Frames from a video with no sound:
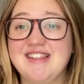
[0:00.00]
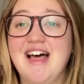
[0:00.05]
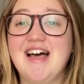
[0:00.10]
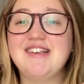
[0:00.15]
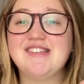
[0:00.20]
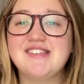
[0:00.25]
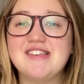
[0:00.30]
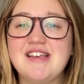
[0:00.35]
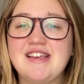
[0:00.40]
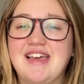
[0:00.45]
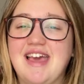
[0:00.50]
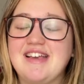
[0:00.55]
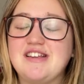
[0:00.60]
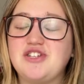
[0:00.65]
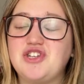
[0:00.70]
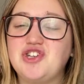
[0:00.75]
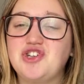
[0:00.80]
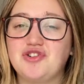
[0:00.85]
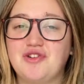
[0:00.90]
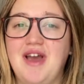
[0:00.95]
let's get
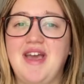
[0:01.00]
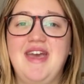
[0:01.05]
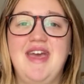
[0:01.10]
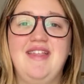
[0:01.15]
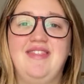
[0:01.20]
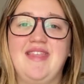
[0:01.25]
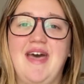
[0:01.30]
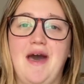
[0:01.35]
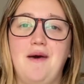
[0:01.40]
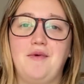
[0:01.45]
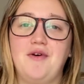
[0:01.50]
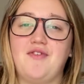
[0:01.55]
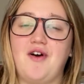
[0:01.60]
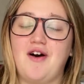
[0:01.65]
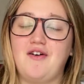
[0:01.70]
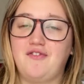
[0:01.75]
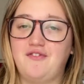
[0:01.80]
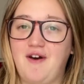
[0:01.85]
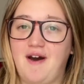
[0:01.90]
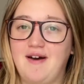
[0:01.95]
straight in there with our
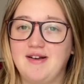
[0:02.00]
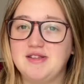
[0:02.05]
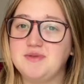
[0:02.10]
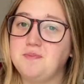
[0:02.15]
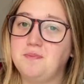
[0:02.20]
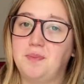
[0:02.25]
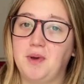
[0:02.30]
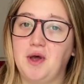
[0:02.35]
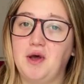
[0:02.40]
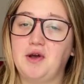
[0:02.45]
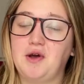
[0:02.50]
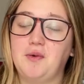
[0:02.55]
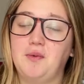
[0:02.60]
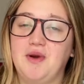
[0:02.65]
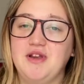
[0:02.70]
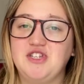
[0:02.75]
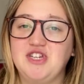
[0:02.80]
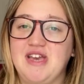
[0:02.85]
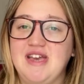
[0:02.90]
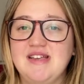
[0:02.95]
first book,
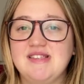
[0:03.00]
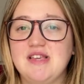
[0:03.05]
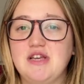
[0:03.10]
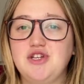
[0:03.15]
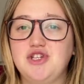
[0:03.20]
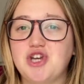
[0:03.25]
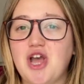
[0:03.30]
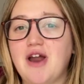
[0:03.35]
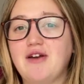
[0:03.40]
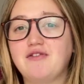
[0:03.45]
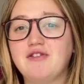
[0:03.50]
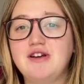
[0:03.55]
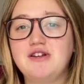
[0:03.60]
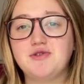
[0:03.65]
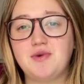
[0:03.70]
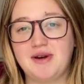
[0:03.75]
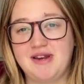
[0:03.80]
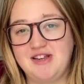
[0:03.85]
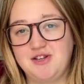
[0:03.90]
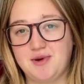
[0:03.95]
which is January
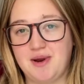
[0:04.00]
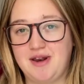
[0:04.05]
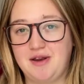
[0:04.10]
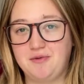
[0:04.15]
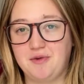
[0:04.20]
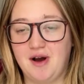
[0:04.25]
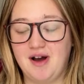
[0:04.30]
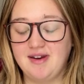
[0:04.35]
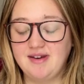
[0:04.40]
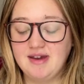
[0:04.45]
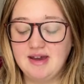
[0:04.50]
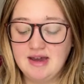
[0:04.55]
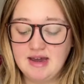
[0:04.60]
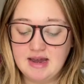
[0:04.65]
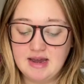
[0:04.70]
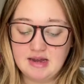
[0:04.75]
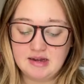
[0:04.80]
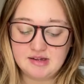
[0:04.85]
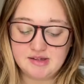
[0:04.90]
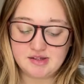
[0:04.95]
2021.
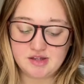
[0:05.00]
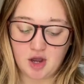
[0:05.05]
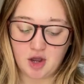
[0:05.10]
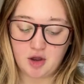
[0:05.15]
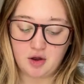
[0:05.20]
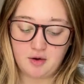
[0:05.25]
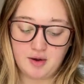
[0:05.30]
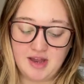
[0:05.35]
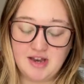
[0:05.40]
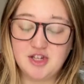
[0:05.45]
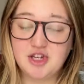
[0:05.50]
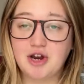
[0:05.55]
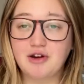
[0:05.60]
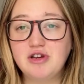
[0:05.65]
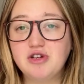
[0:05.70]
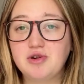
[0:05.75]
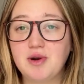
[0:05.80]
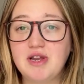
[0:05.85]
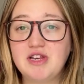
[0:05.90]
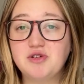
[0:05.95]
So in
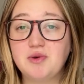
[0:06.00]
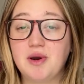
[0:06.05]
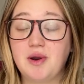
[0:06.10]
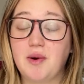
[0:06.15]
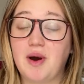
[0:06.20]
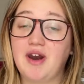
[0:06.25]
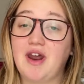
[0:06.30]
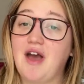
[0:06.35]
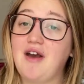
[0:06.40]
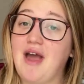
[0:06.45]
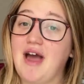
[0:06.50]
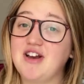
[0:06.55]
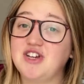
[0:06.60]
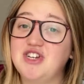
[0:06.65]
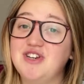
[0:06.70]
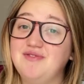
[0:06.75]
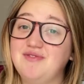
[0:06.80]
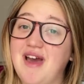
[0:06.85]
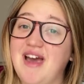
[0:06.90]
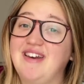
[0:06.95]
January 2021, I
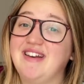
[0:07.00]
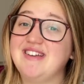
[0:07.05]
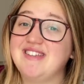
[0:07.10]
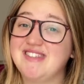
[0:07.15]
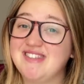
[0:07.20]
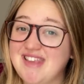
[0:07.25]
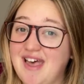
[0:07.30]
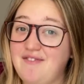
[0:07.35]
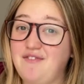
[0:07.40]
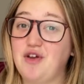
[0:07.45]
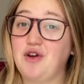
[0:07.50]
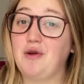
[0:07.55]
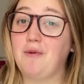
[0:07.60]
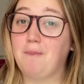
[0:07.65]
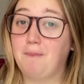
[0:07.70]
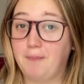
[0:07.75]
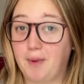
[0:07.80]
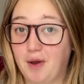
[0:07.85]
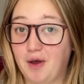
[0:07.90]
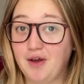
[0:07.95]
actually read 7
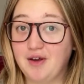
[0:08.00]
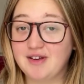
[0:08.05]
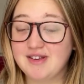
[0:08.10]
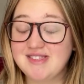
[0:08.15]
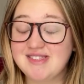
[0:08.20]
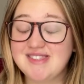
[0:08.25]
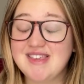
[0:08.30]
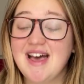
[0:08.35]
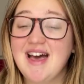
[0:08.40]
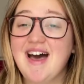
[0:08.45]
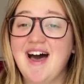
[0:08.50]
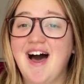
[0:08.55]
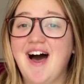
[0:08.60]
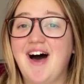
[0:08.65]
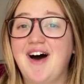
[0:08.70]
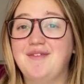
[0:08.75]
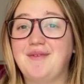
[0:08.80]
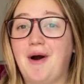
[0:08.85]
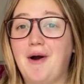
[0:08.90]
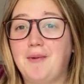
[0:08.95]
books.
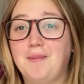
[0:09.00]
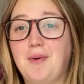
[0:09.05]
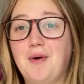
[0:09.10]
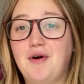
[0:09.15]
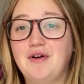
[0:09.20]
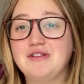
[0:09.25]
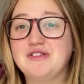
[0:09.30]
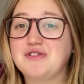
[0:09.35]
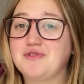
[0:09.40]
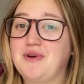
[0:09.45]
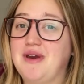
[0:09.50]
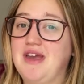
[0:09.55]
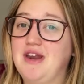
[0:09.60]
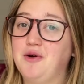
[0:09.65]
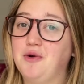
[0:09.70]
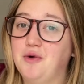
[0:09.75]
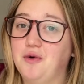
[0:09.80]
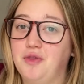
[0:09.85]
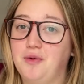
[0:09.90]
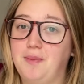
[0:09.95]
I'll put on screen
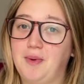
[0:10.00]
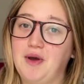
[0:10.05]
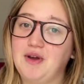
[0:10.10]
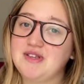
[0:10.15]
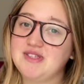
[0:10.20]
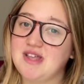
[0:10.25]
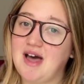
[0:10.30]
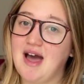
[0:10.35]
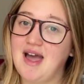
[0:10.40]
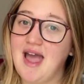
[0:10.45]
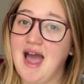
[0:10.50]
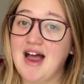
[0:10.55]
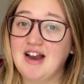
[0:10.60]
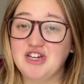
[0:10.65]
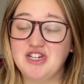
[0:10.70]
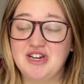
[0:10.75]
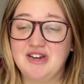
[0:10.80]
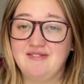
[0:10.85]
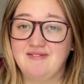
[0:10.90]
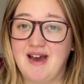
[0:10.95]
all the books that I
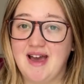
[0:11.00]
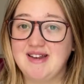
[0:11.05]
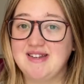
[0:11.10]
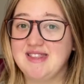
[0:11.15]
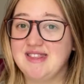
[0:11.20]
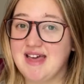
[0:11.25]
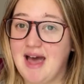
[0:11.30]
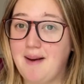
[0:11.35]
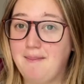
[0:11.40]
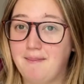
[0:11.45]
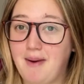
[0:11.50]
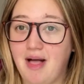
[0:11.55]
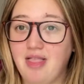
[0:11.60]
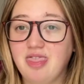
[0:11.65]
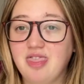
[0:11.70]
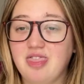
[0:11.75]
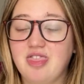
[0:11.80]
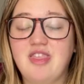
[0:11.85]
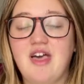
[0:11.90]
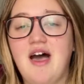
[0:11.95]
actually read that
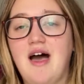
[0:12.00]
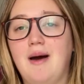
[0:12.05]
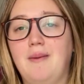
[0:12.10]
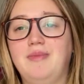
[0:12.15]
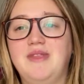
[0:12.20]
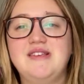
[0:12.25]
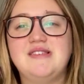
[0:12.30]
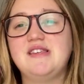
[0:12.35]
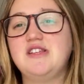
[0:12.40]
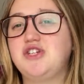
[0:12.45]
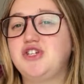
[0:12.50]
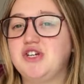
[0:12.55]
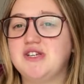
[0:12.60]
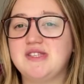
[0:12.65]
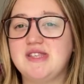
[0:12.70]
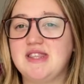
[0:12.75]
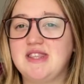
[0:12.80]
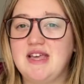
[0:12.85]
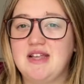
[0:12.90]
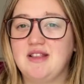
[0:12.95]
month. This is just
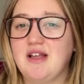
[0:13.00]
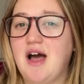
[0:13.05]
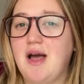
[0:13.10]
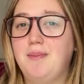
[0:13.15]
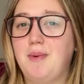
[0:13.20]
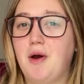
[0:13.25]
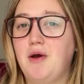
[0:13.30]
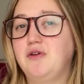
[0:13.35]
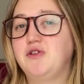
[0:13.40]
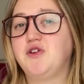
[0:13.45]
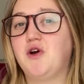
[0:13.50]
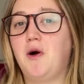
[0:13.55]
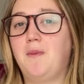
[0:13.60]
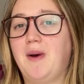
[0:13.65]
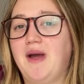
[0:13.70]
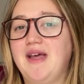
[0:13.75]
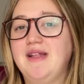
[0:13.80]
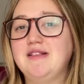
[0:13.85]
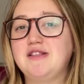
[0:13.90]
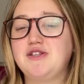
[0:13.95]
the thing that I post on
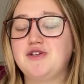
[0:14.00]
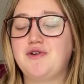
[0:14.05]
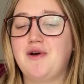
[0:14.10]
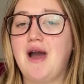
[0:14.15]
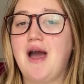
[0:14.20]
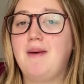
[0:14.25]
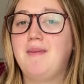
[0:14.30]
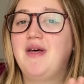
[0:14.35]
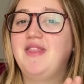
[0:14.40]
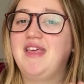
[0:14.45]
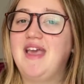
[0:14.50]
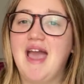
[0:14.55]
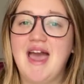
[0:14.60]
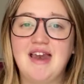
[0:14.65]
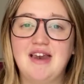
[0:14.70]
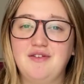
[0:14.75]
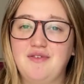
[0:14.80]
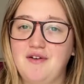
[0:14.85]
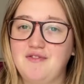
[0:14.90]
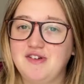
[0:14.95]
my Instagram. At the
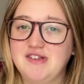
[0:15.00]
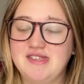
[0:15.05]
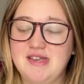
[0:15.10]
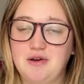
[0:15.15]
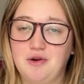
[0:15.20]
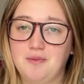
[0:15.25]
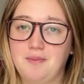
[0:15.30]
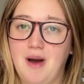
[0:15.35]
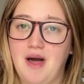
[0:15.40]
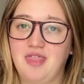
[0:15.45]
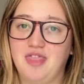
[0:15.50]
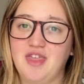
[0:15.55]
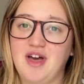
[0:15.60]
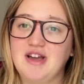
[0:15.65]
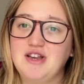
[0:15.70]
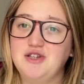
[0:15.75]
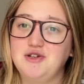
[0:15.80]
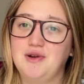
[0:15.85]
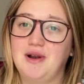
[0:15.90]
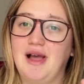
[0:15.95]
end of every single month,
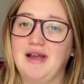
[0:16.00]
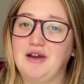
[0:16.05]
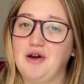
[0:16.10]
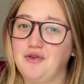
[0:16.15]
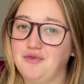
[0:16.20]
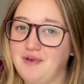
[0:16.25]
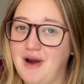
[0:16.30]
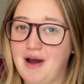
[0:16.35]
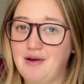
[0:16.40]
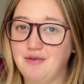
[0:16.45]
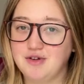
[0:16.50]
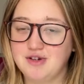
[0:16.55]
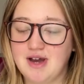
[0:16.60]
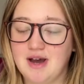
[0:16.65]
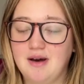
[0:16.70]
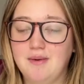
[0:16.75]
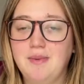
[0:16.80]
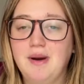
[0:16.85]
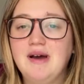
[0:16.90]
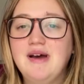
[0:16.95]
I do like a
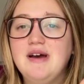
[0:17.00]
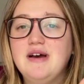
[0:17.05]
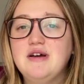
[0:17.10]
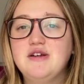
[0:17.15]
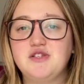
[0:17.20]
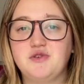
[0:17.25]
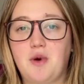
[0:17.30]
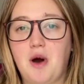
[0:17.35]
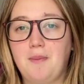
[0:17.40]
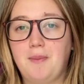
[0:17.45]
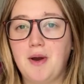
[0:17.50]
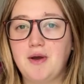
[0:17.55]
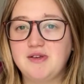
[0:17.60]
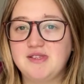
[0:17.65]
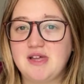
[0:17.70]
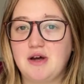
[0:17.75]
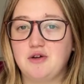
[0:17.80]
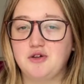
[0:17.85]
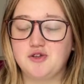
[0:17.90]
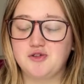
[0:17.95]
roundup. So I'll post
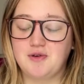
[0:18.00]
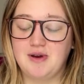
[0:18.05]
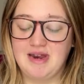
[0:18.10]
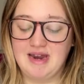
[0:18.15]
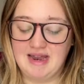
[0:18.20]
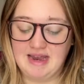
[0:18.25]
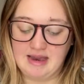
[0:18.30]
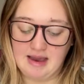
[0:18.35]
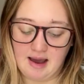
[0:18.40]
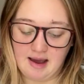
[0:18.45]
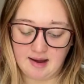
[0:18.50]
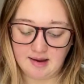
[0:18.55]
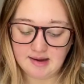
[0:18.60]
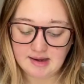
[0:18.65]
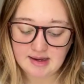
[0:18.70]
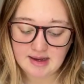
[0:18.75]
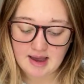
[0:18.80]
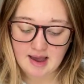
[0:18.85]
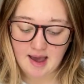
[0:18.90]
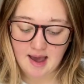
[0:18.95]
that on screen here.
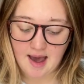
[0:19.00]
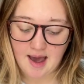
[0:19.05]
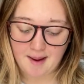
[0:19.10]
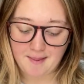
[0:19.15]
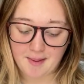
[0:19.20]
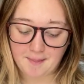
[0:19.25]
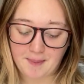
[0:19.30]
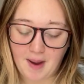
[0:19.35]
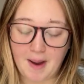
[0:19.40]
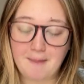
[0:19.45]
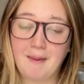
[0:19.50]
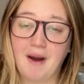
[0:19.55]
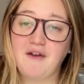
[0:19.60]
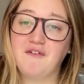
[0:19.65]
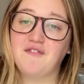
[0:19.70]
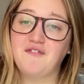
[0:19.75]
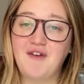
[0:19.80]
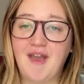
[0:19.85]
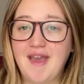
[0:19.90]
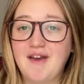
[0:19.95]
But my
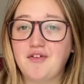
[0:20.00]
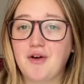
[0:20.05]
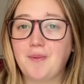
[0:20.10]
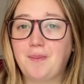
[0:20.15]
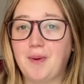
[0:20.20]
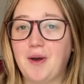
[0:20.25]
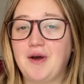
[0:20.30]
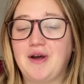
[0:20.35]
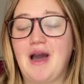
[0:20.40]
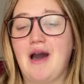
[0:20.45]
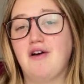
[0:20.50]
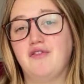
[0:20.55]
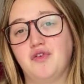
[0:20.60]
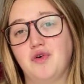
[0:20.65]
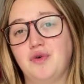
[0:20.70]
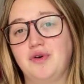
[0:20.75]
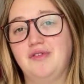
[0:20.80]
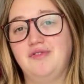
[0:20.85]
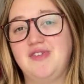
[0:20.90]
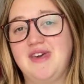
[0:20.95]
favourite book out of
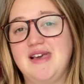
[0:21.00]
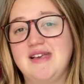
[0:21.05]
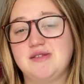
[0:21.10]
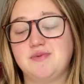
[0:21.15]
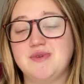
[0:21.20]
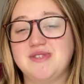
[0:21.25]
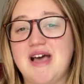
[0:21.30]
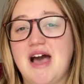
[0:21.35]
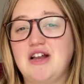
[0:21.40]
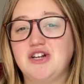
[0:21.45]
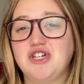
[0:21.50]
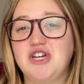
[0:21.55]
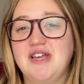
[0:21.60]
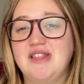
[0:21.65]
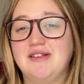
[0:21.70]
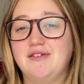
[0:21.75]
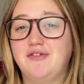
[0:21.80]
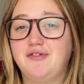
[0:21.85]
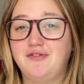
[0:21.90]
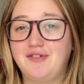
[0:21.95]
all of these was actually
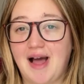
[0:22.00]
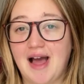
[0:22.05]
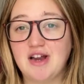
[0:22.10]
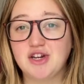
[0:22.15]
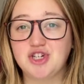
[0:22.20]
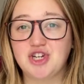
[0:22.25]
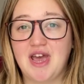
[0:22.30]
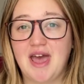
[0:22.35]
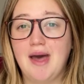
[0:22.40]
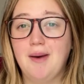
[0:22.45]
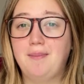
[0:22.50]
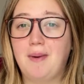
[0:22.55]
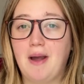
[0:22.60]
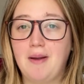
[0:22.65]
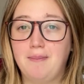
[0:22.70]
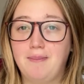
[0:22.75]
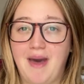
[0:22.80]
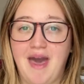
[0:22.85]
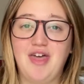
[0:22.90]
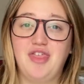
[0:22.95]
The Flatshare by
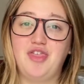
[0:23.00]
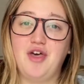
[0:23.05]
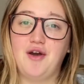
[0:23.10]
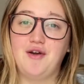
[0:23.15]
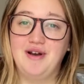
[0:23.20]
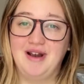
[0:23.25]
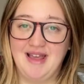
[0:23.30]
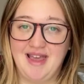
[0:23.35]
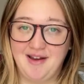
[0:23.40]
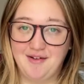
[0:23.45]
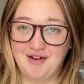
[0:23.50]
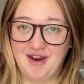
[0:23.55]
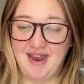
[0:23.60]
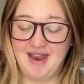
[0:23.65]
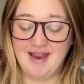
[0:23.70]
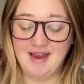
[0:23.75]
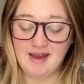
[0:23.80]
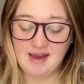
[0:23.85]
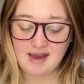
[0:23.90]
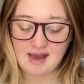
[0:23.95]
Beth
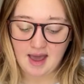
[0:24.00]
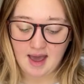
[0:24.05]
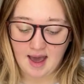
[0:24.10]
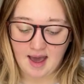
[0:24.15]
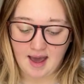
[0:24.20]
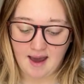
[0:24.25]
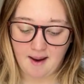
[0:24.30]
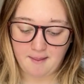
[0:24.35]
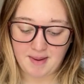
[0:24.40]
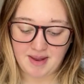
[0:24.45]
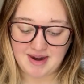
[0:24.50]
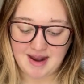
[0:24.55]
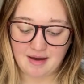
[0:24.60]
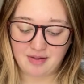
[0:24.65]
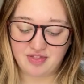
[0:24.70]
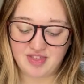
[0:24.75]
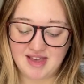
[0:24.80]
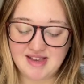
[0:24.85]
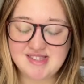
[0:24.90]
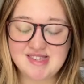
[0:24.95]
O'Leary. Now
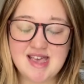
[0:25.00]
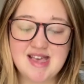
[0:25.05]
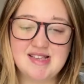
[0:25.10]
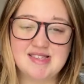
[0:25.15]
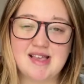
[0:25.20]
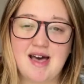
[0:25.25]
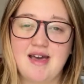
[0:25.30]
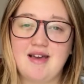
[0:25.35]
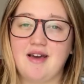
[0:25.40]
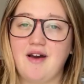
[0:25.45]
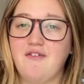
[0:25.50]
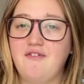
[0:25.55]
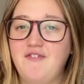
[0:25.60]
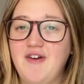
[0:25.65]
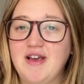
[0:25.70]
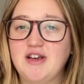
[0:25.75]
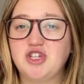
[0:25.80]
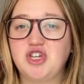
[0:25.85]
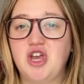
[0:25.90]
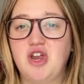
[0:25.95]
this is like a
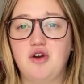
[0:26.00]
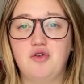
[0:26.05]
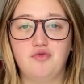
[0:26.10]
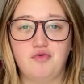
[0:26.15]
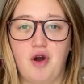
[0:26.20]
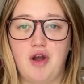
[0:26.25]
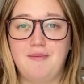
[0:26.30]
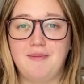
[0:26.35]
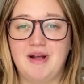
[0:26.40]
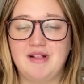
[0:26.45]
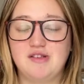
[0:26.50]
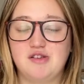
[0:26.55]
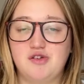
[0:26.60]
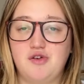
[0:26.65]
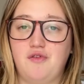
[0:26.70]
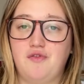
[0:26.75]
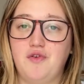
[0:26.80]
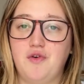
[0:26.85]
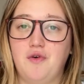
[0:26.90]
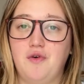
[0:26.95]
fiction romance
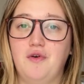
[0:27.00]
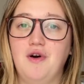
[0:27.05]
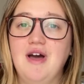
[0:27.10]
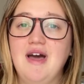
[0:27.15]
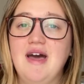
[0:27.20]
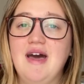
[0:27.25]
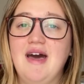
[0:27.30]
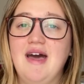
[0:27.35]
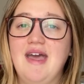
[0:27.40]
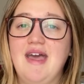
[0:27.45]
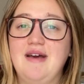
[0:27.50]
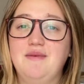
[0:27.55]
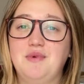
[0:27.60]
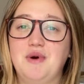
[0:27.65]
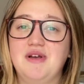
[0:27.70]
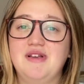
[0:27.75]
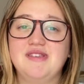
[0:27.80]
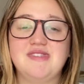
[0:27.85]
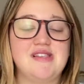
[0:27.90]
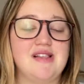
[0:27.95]
novel. It
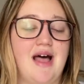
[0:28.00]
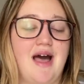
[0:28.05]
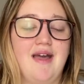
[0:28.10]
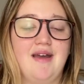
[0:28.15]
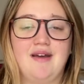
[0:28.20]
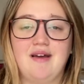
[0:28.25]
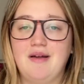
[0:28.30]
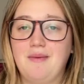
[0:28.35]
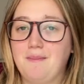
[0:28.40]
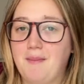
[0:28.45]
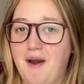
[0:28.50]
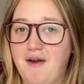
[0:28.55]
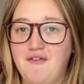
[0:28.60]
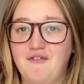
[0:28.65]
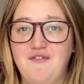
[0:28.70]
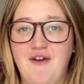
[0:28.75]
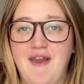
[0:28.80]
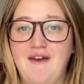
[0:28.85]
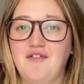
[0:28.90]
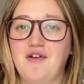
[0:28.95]
was like my
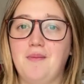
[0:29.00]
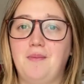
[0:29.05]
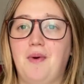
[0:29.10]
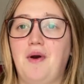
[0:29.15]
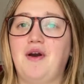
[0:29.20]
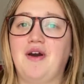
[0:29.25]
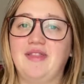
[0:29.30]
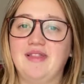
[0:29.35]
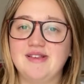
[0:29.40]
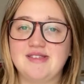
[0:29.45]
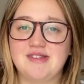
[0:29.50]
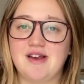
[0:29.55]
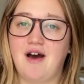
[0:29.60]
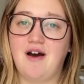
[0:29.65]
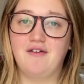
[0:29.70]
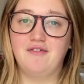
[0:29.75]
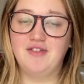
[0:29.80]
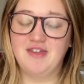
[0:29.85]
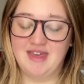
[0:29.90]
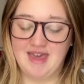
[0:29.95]
favourite book at the
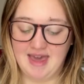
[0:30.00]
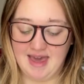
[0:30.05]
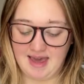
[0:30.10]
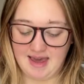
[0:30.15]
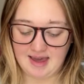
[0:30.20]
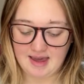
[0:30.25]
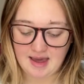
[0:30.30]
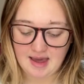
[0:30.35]
start of the year.